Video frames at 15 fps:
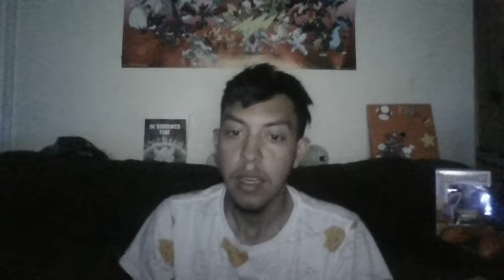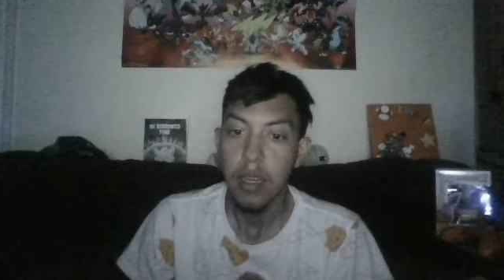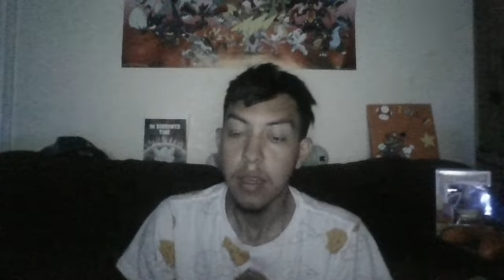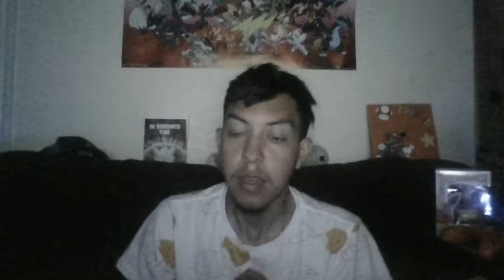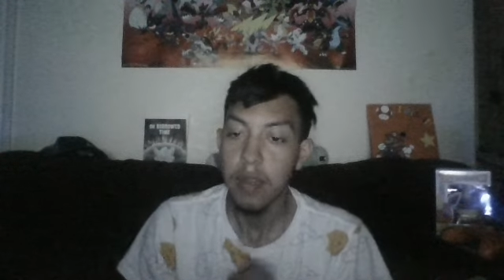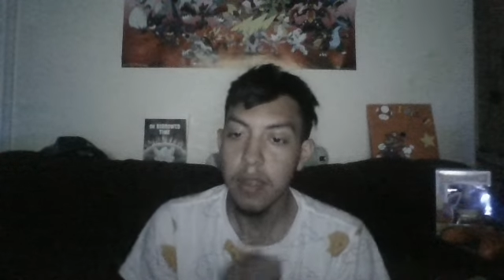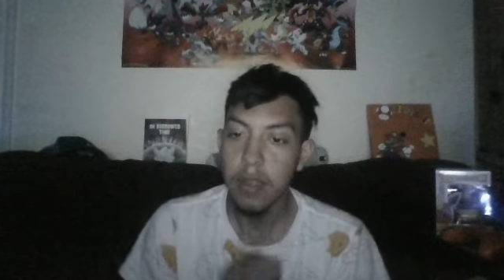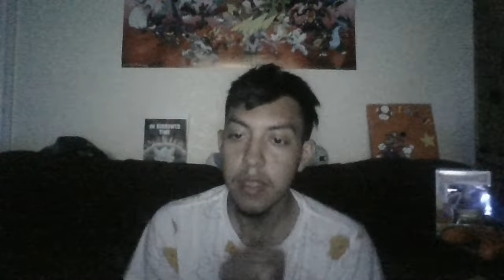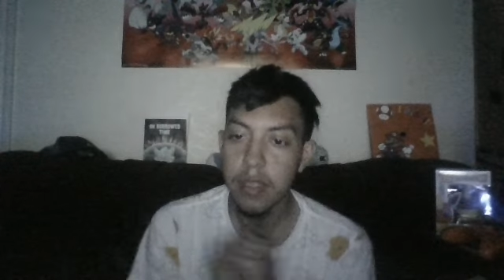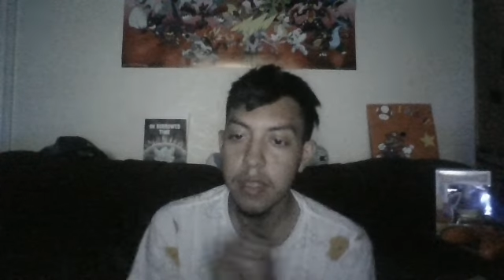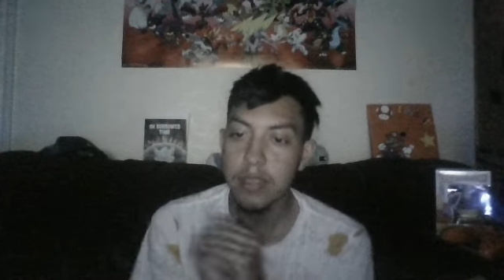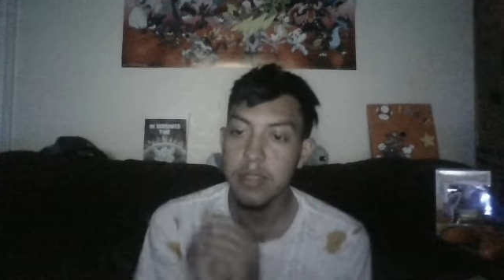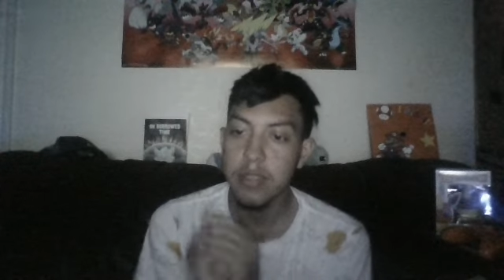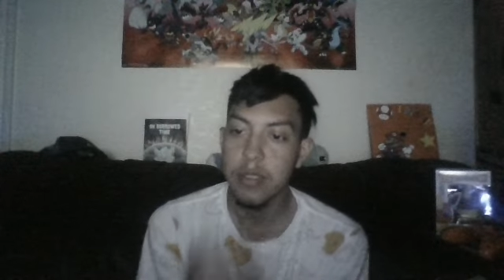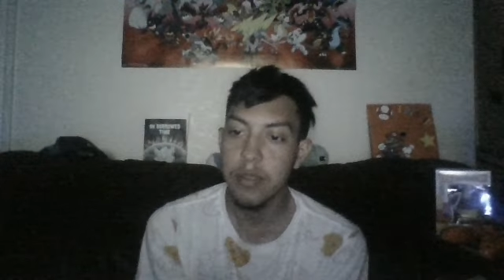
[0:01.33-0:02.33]
Alright,
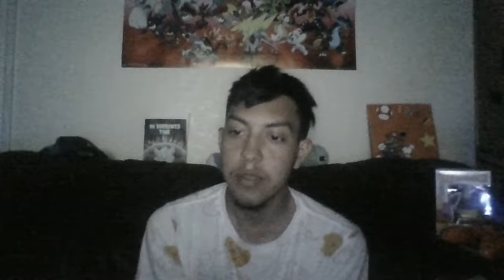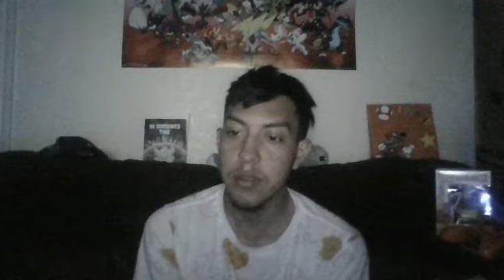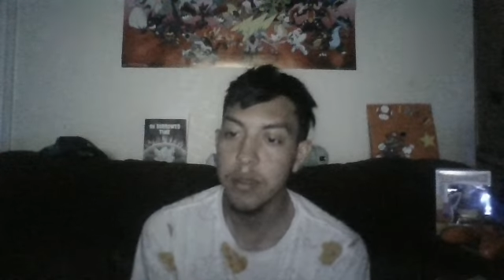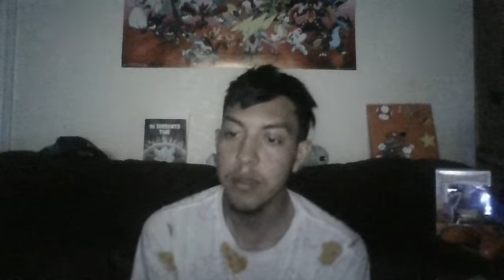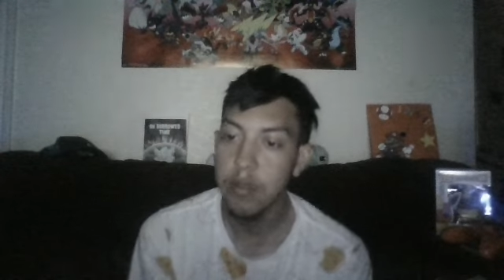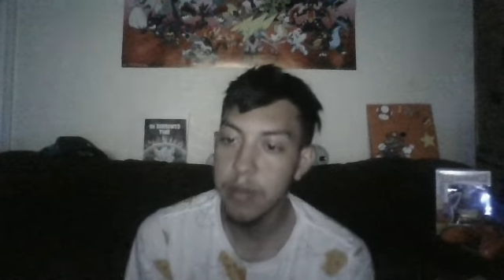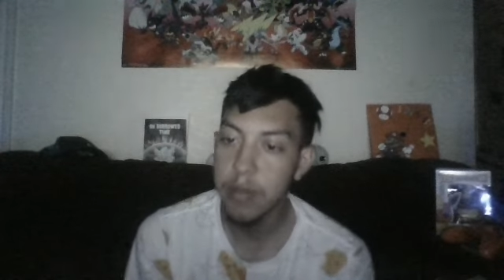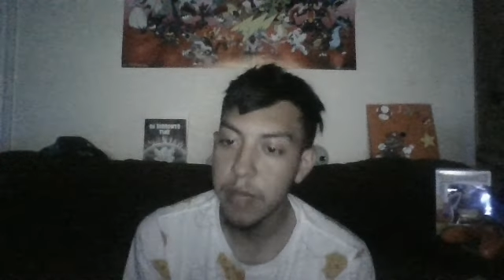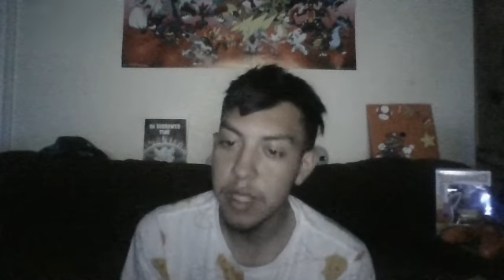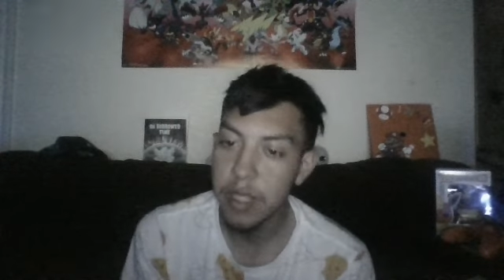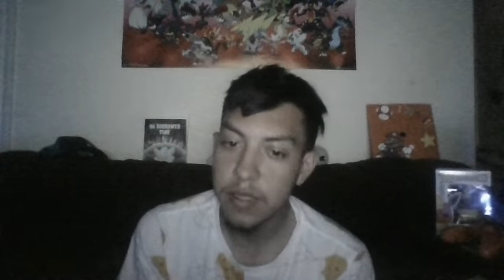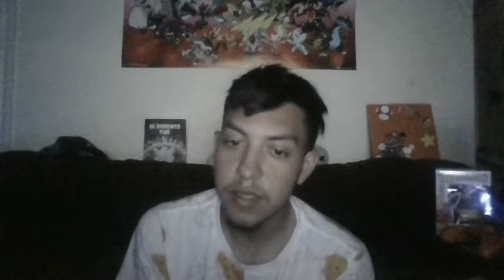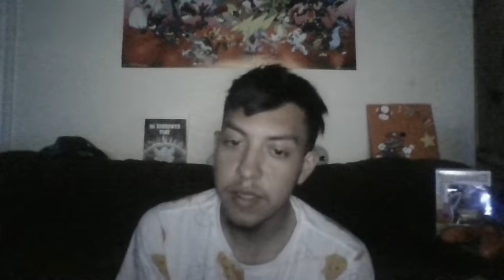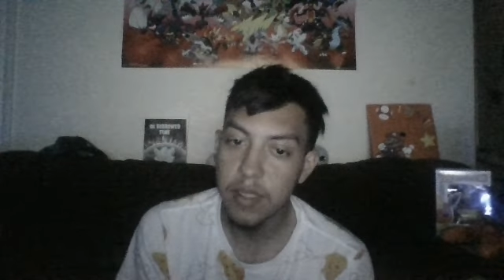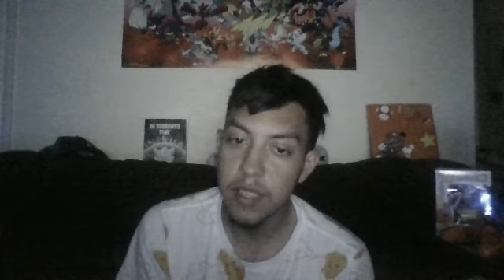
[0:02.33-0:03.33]
so we made it
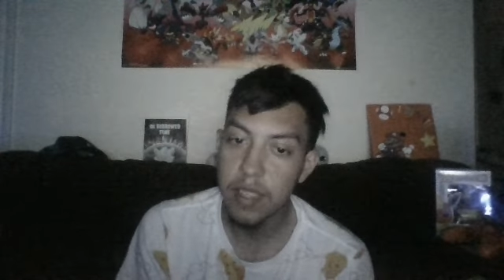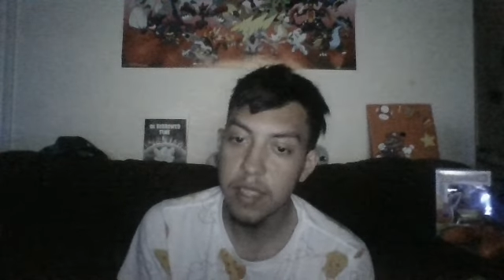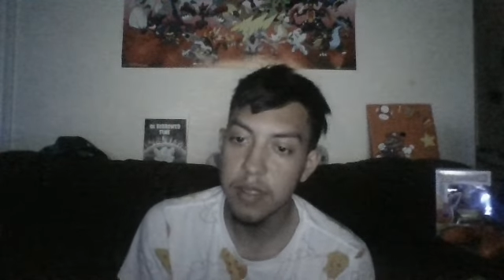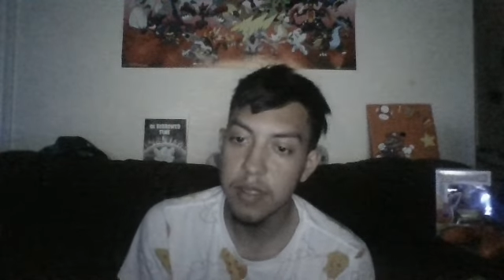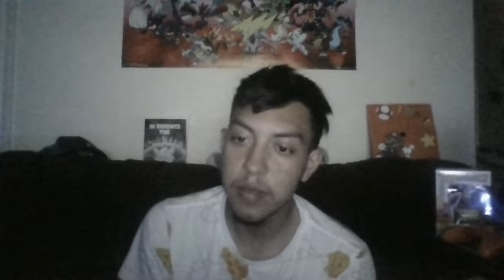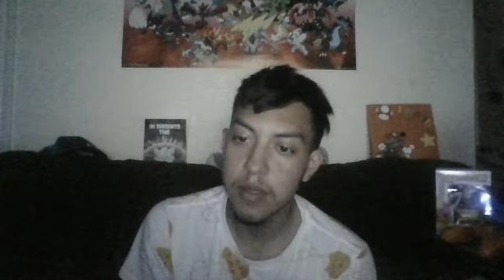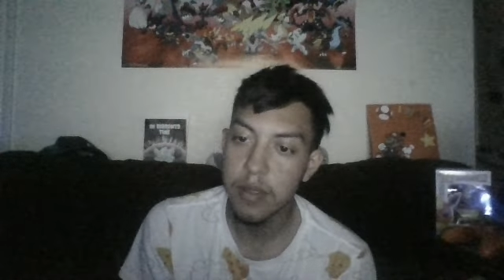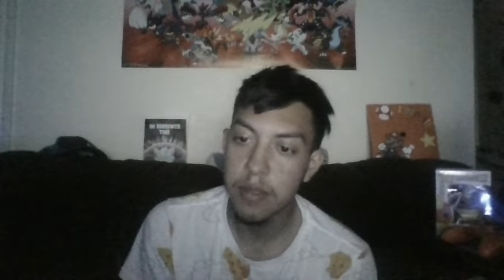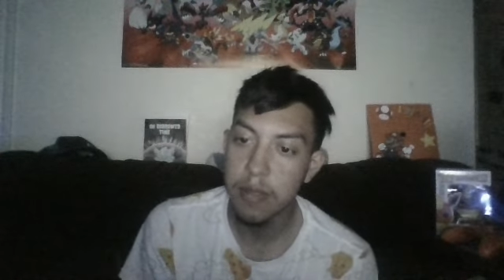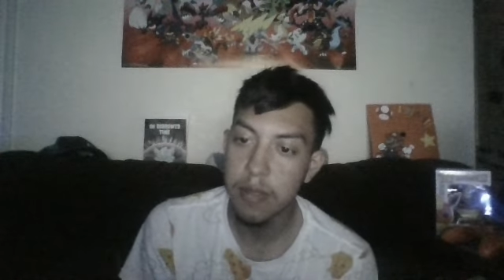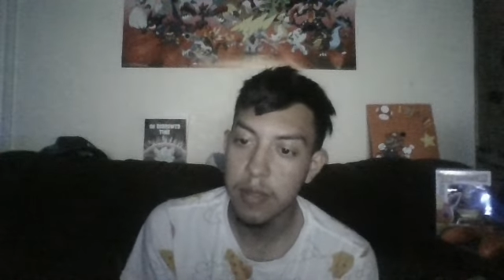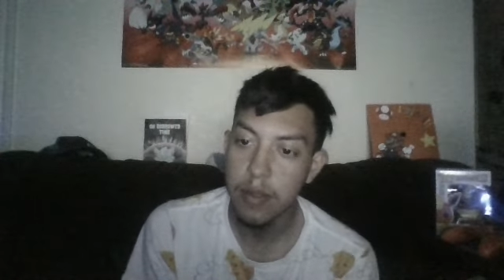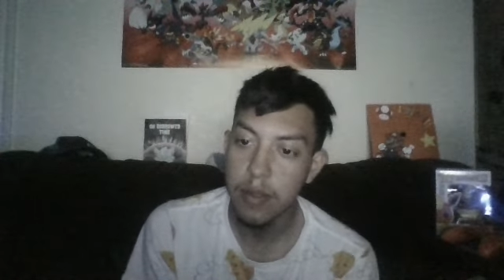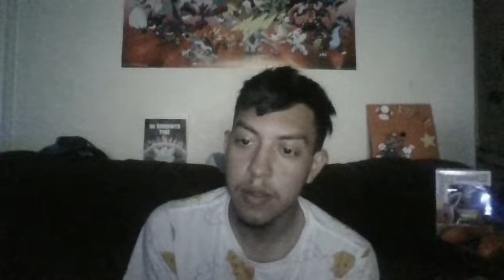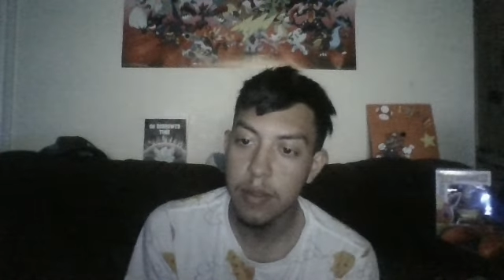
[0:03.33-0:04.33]
to the end of this
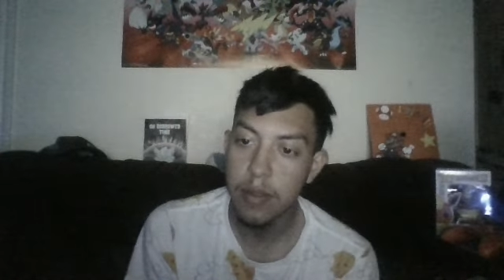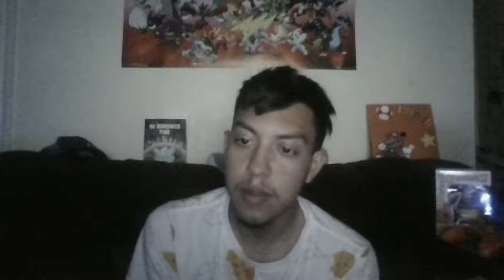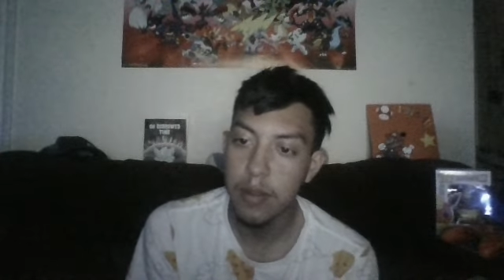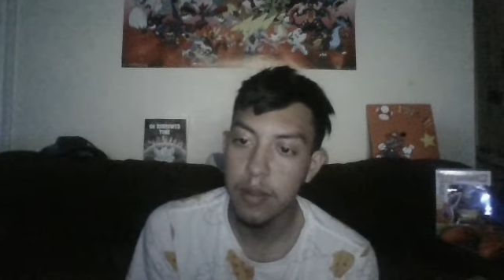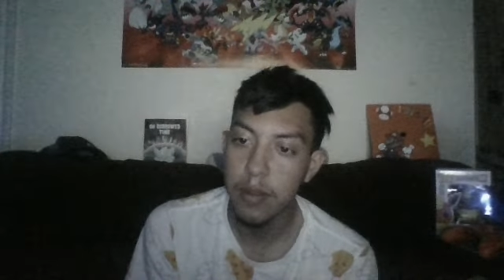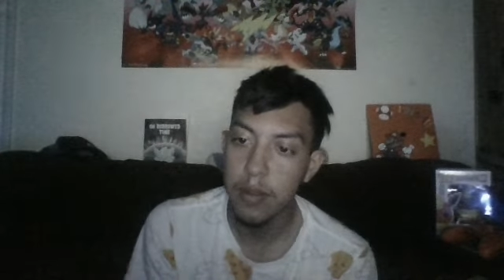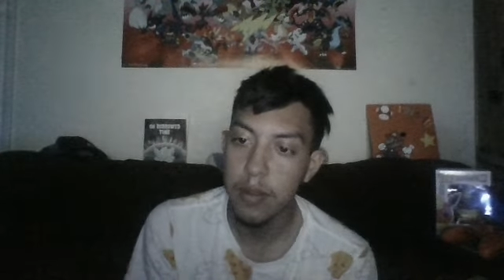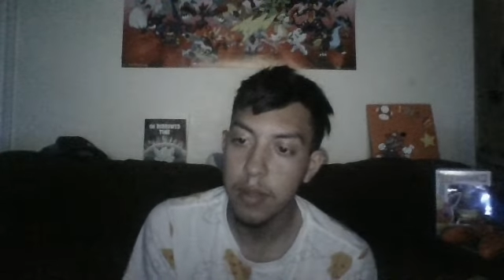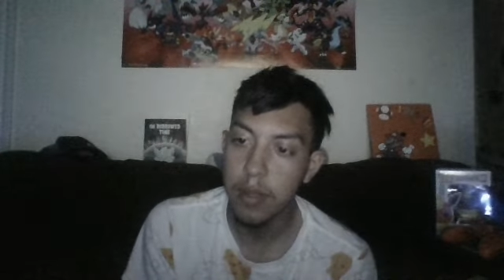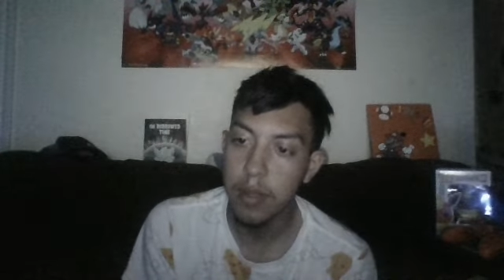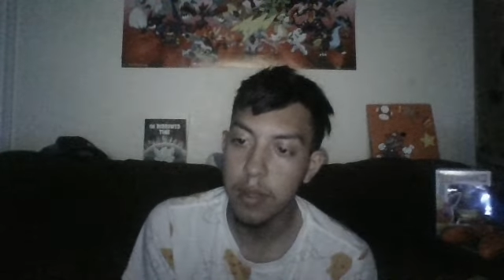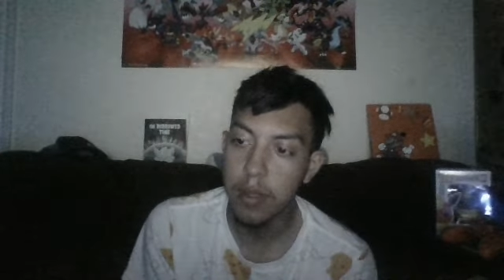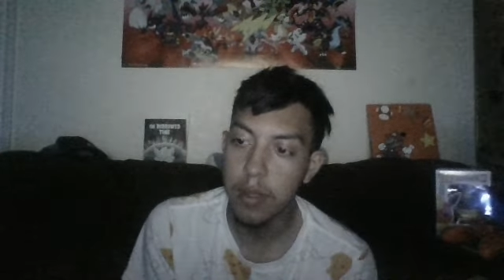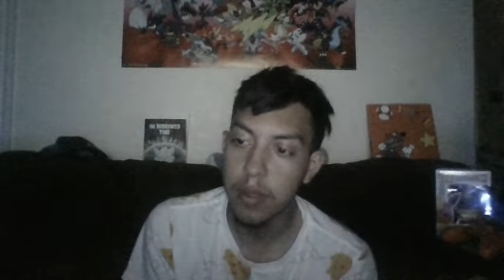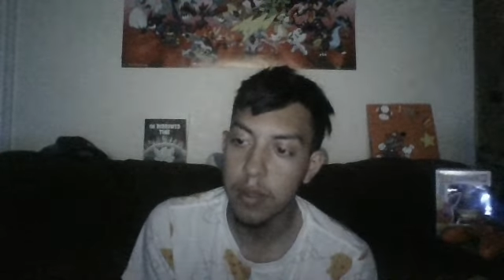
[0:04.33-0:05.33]
month, so uh,